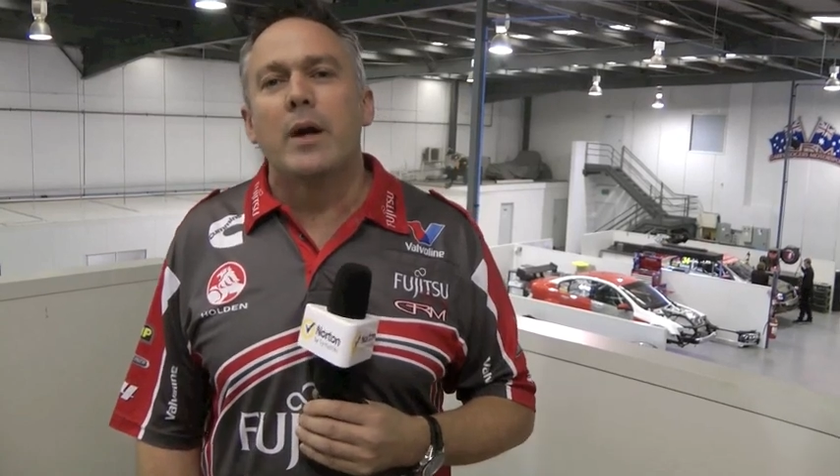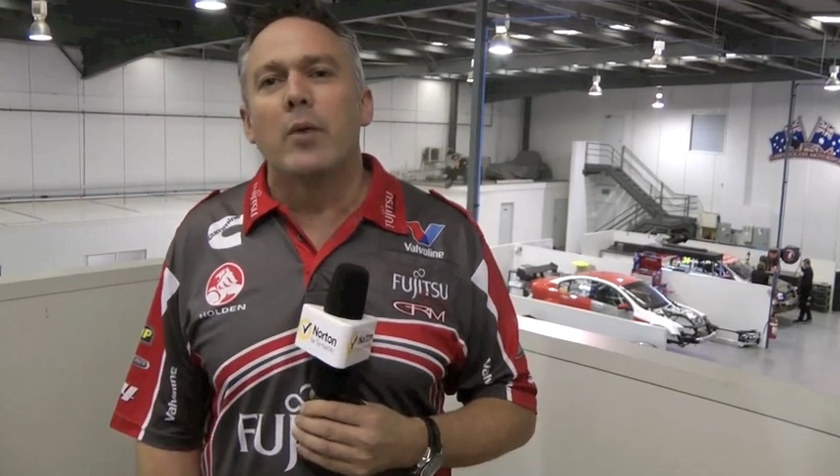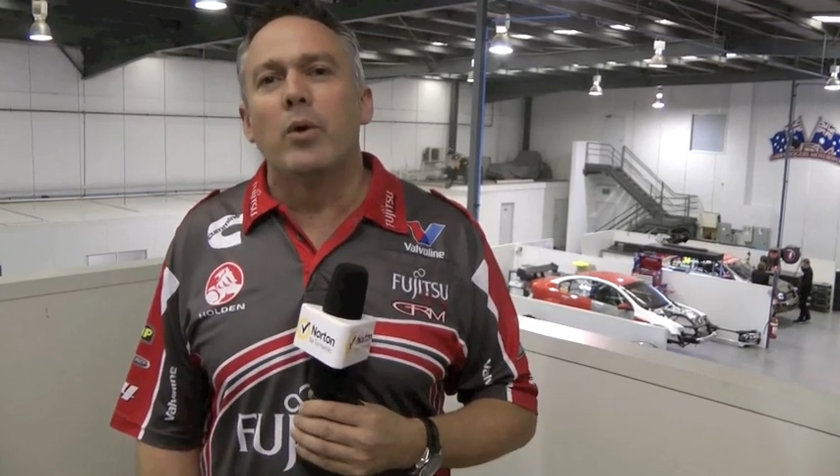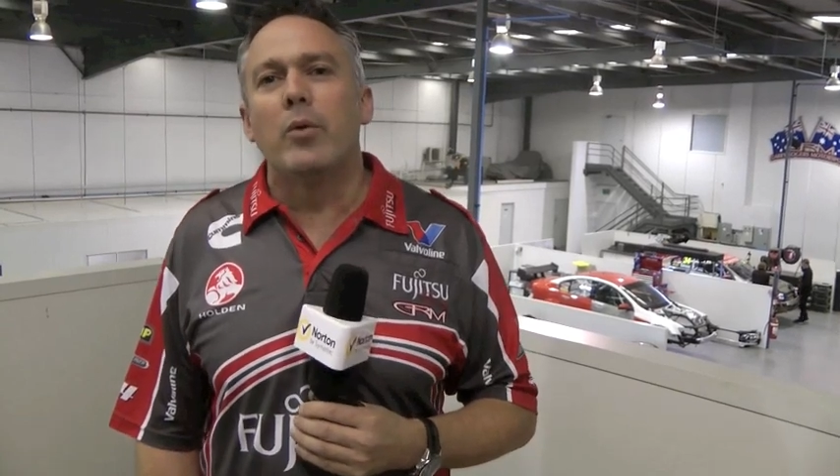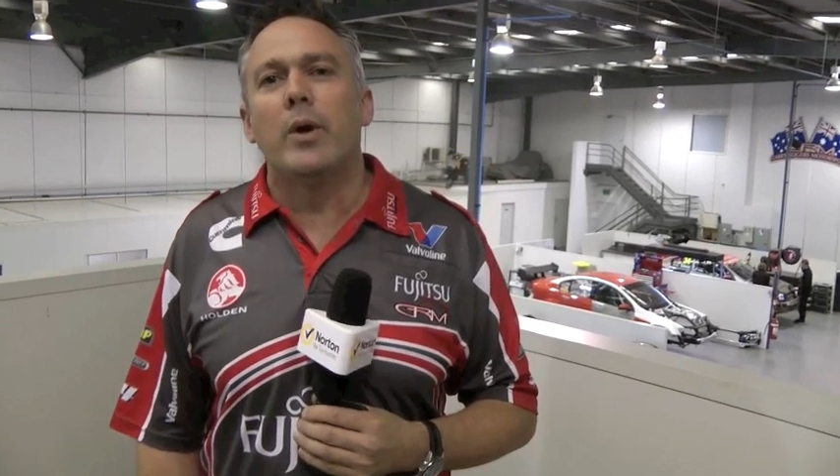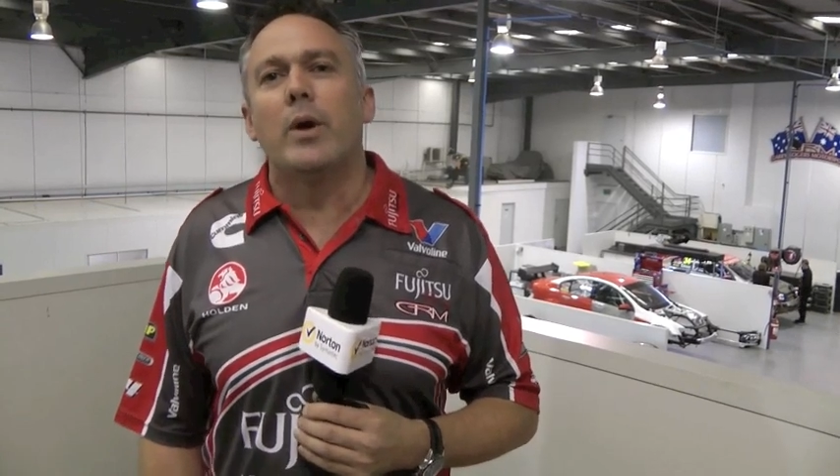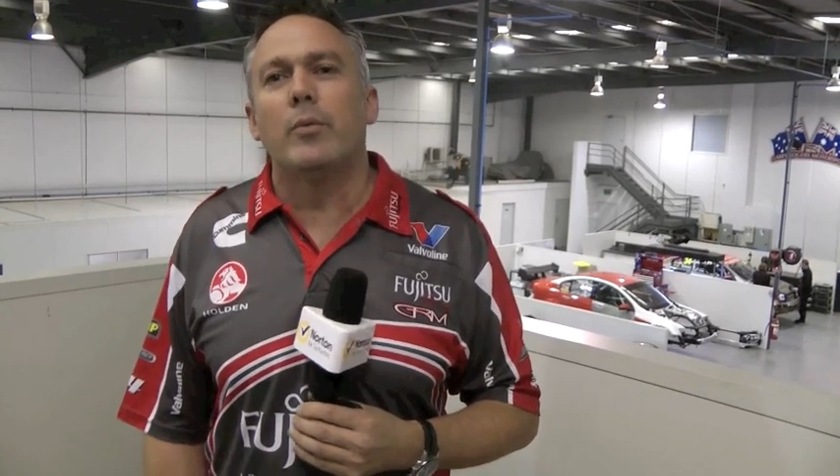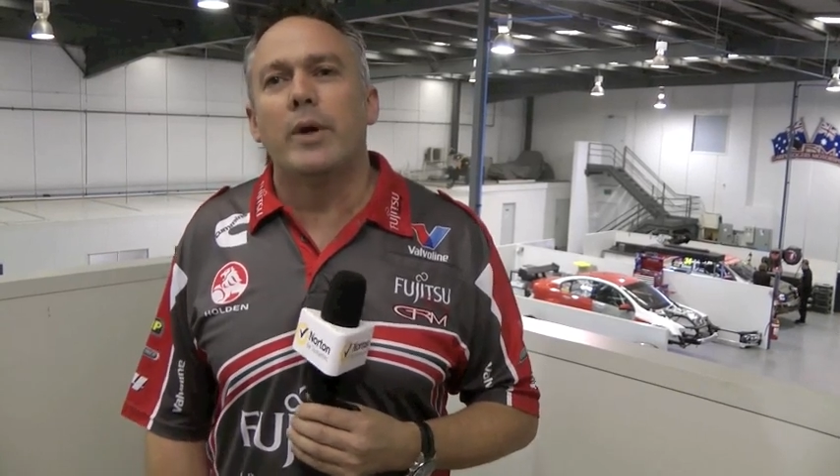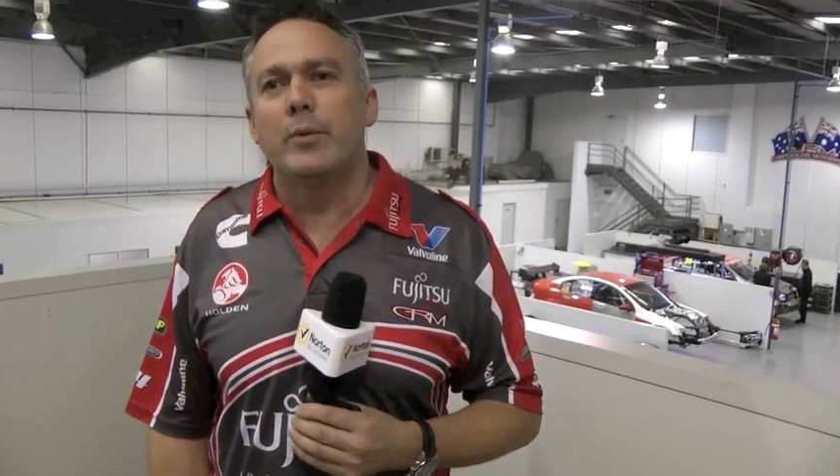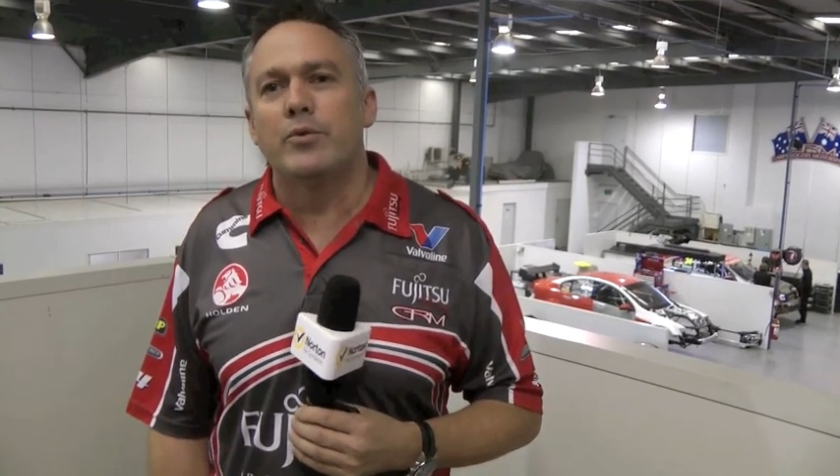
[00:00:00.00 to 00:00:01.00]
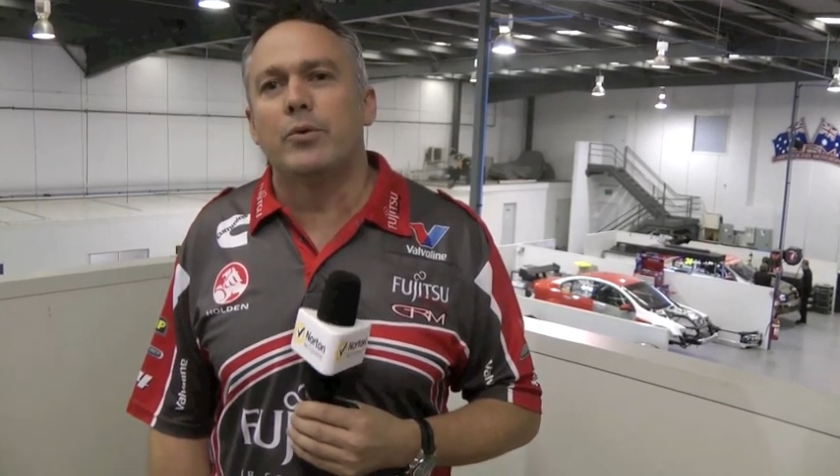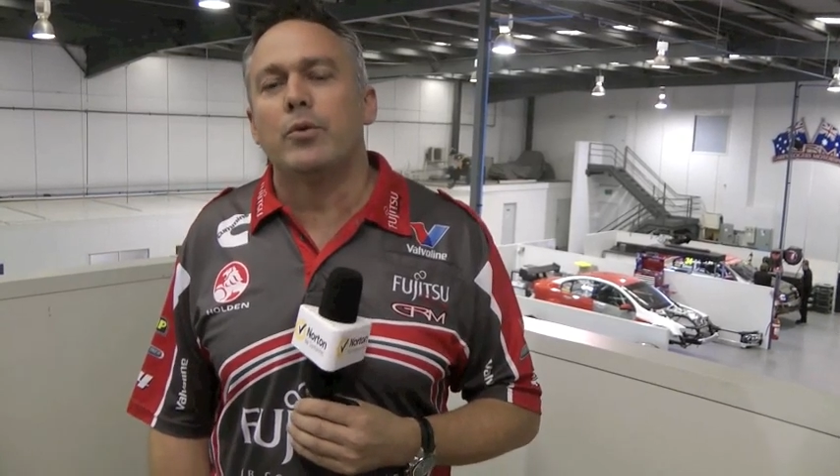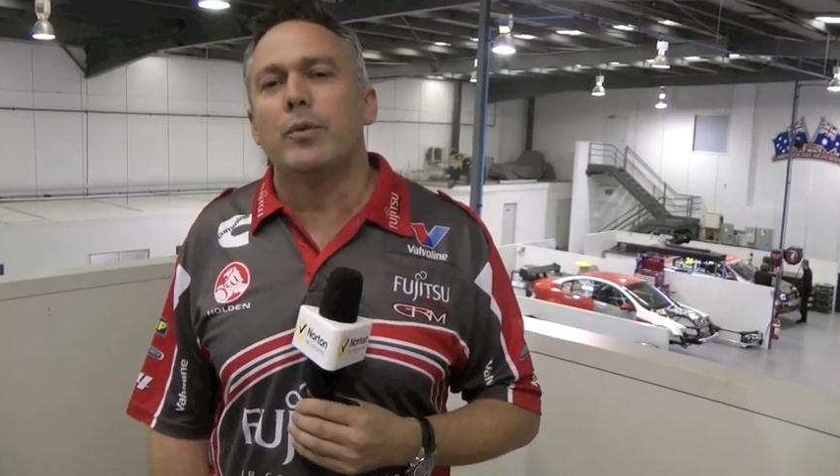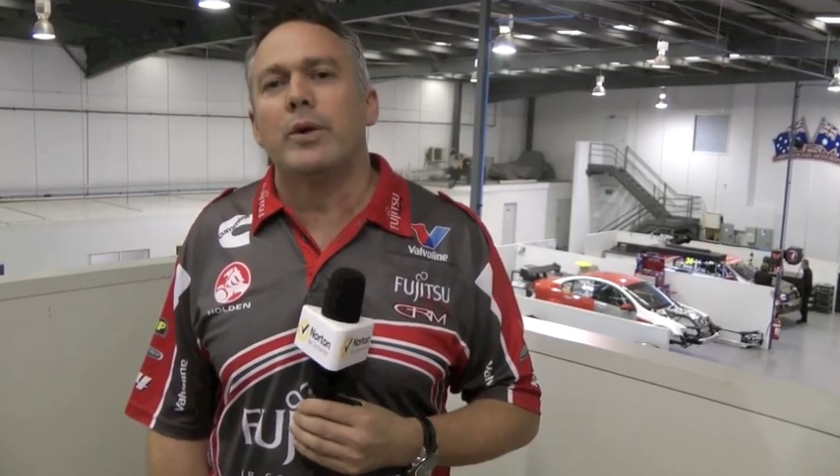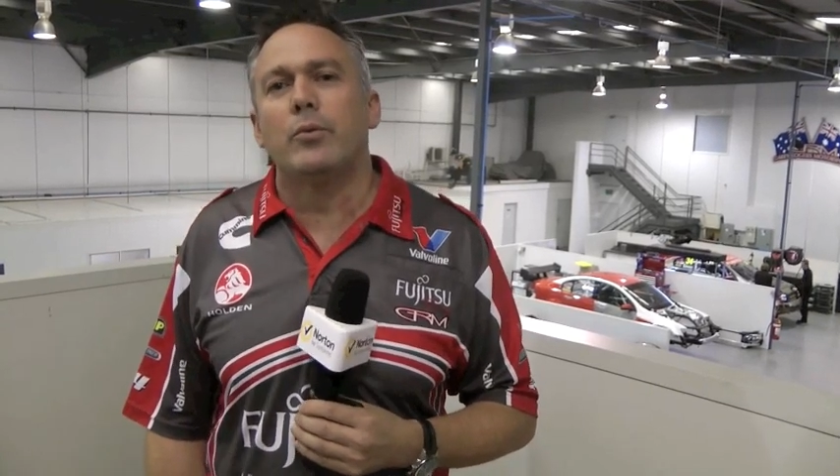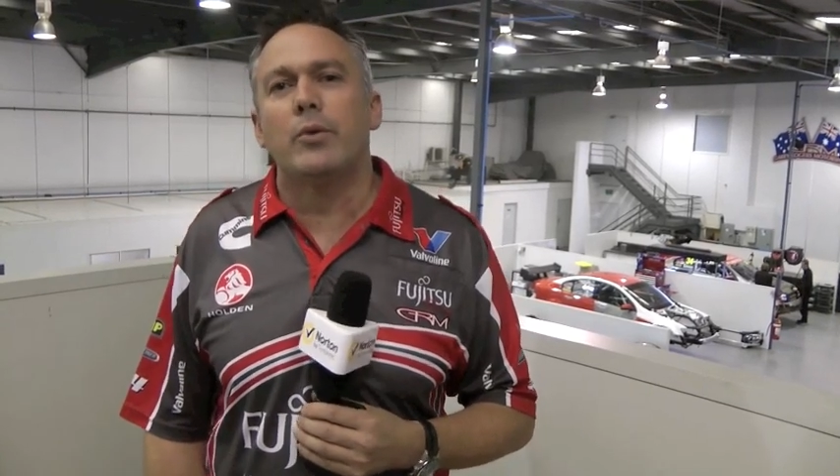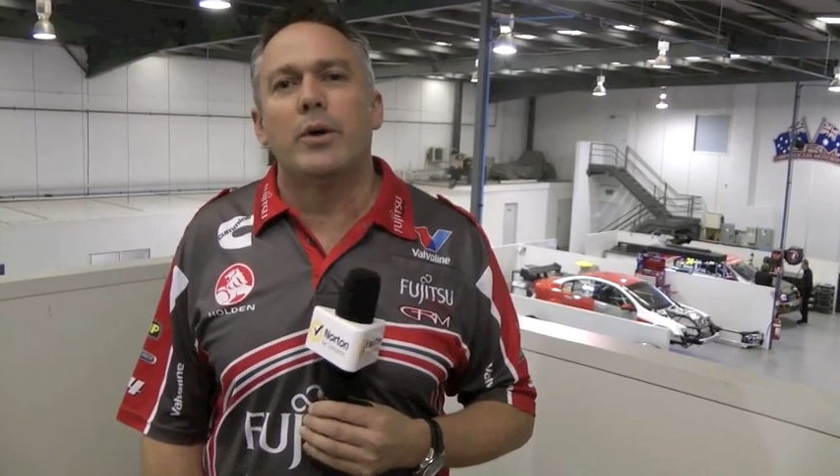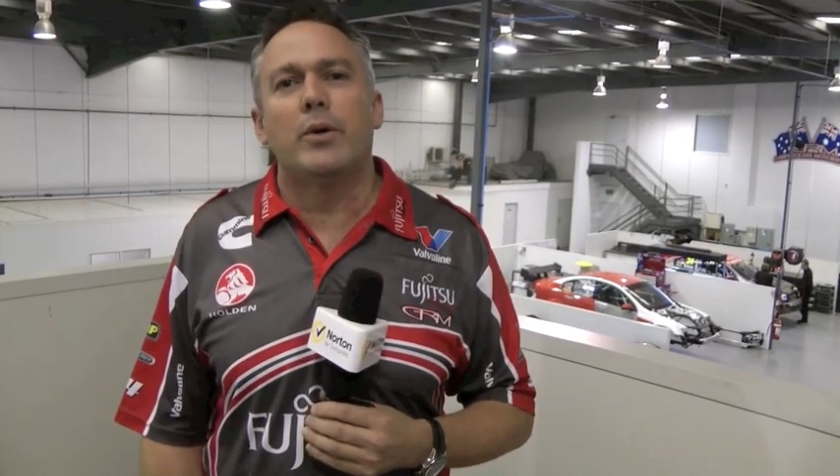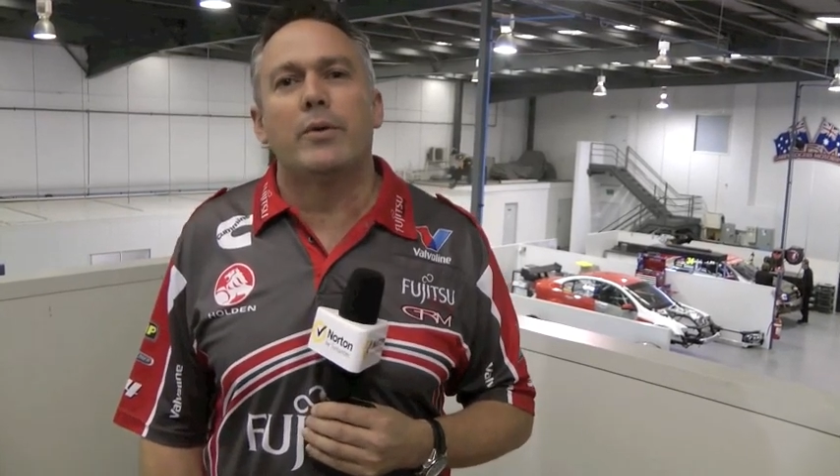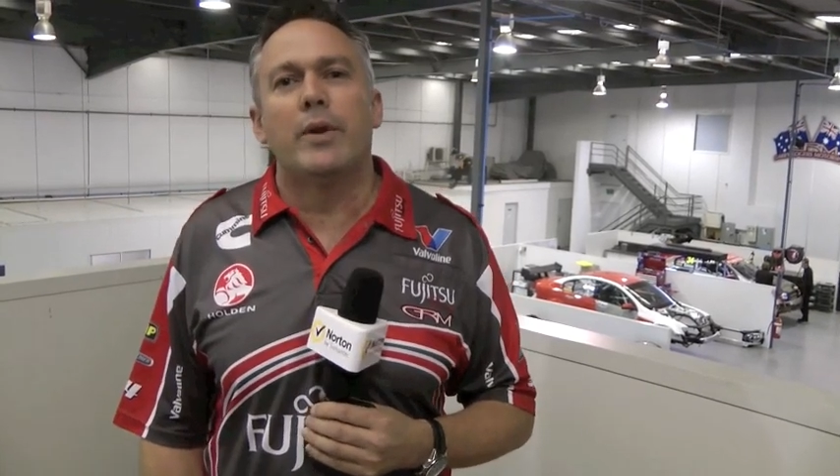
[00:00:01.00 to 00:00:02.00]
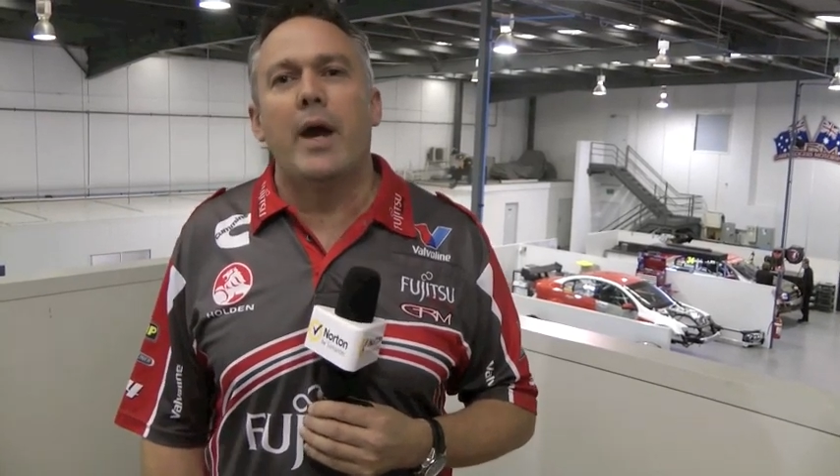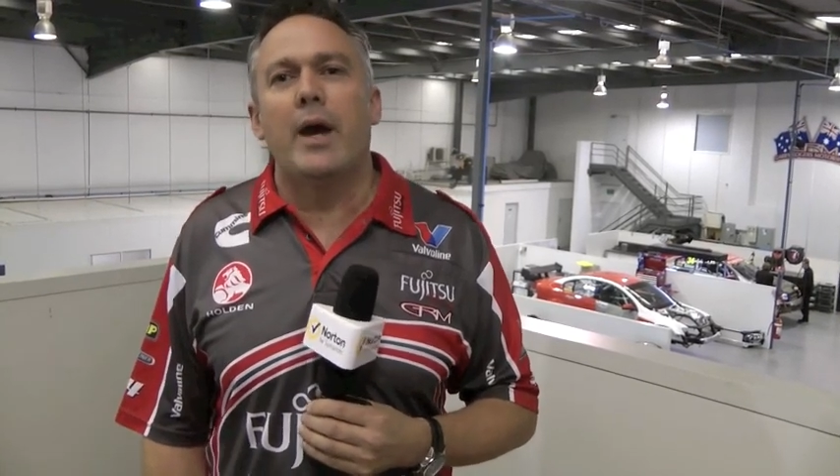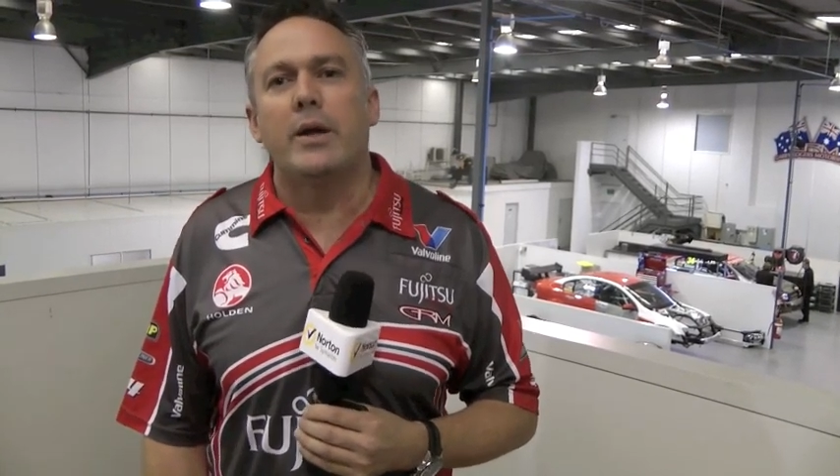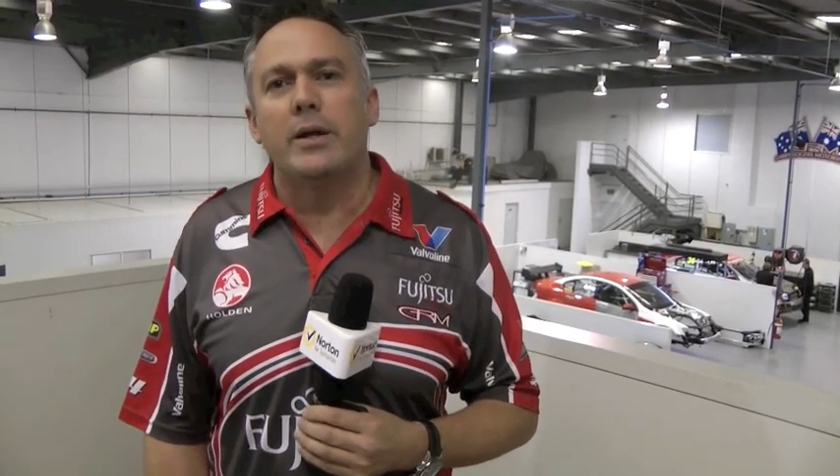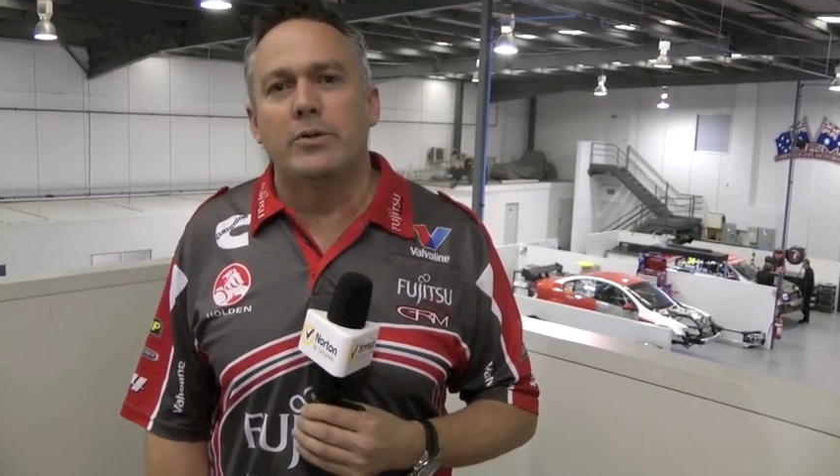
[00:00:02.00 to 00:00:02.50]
and we went, I went up to Albury to work on the Audi